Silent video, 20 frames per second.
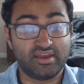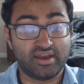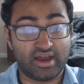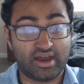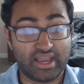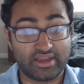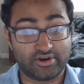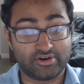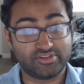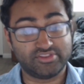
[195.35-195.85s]

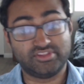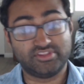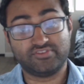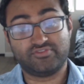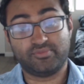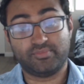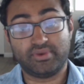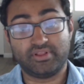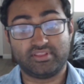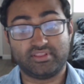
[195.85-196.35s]
I heard the
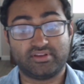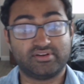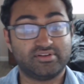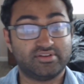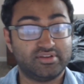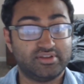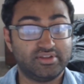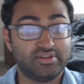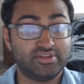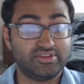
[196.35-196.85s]
familiar
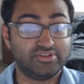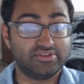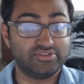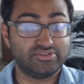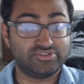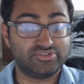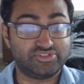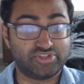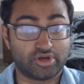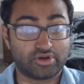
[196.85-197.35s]

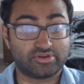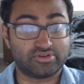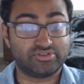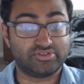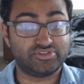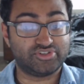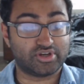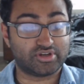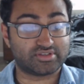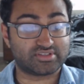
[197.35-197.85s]
chuck
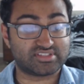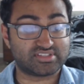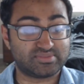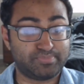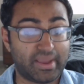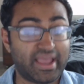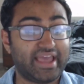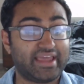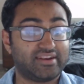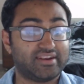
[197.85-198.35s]
chuck
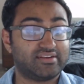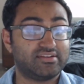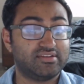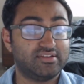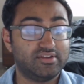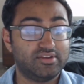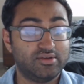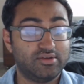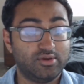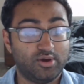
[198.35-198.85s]
spat
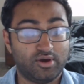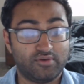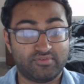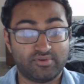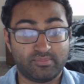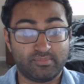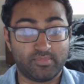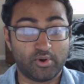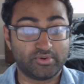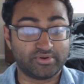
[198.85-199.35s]
of a
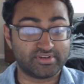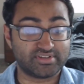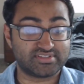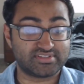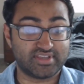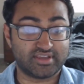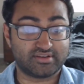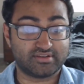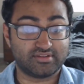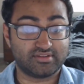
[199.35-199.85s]

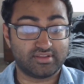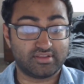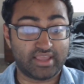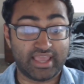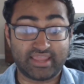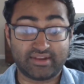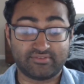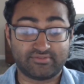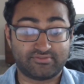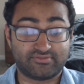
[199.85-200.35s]
motorcycle,
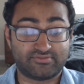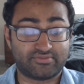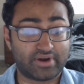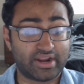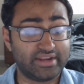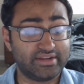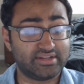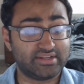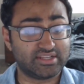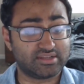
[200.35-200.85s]
and
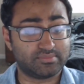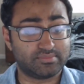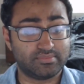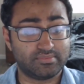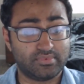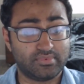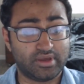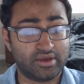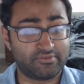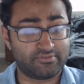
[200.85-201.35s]
frantic
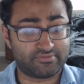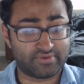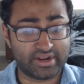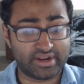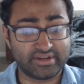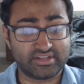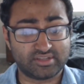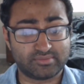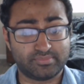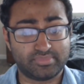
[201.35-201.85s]
a
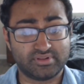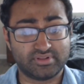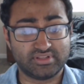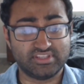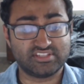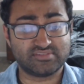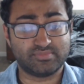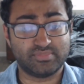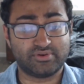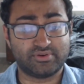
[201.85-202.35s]
frantic
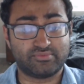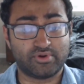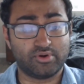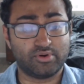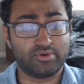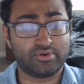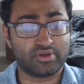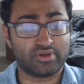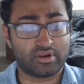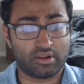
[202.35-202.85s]
policeman
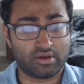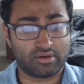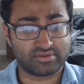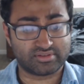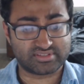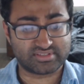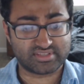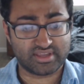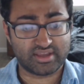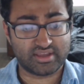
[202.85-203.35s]
rode
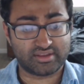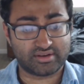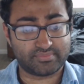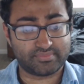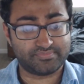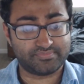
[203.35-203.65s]
alongside.